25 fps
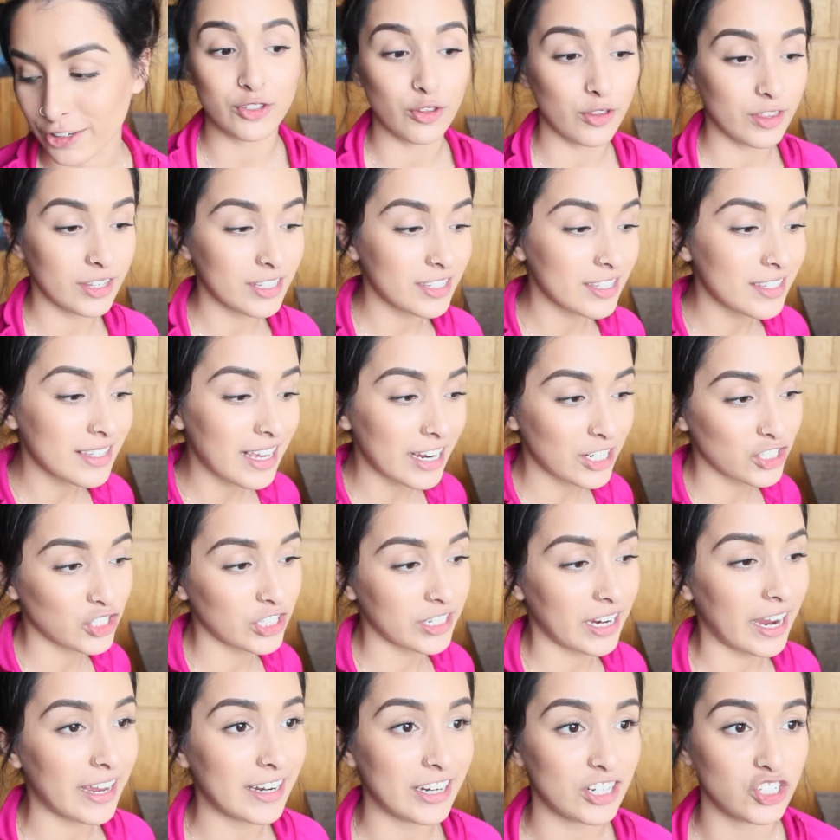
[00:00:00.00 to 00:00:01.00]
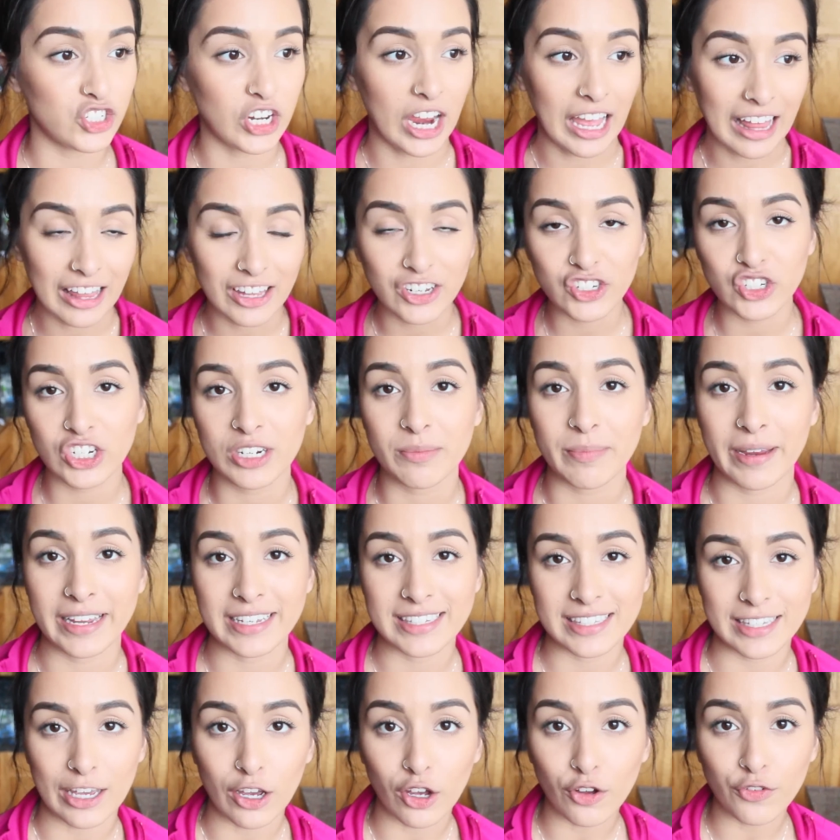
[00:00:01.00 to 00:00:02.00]
So this is actually kind of challenging
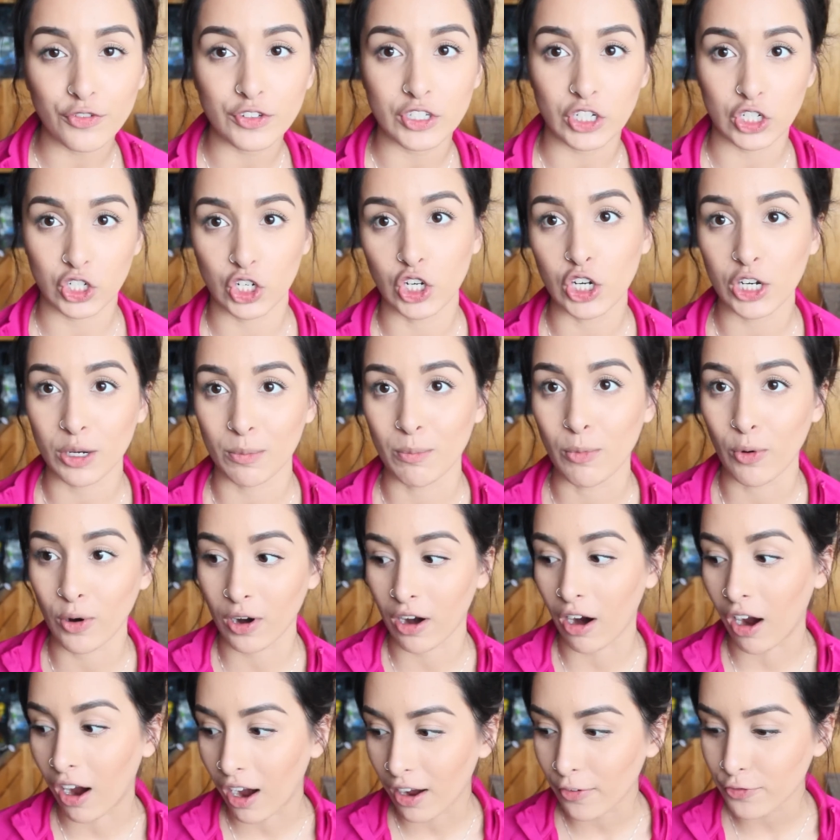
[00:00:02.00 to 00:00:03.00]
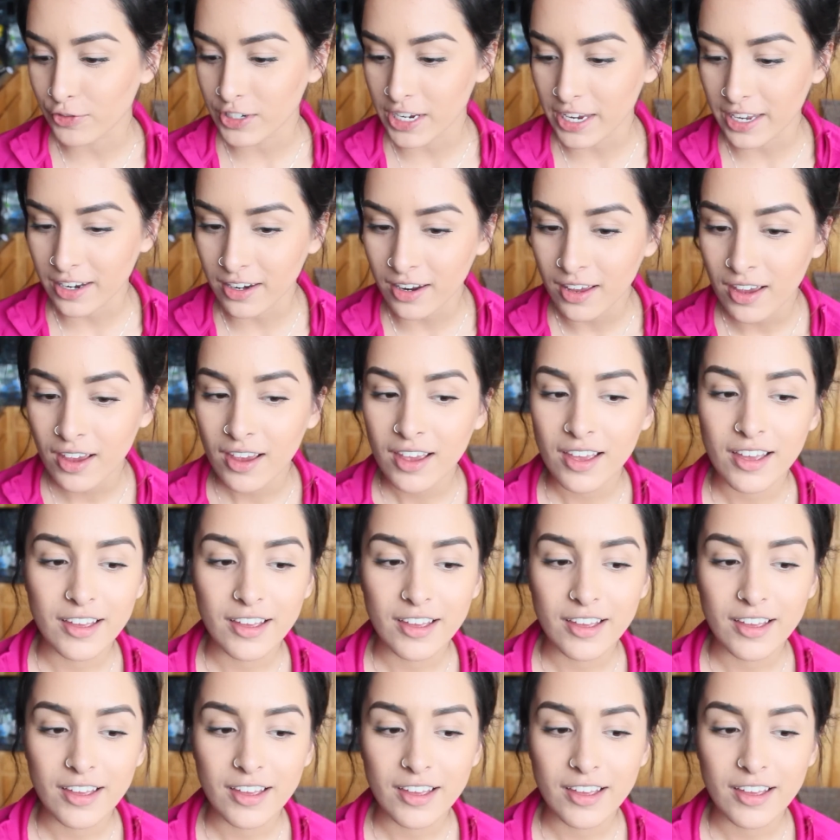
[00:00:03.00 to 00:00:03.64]
myself to cook more often.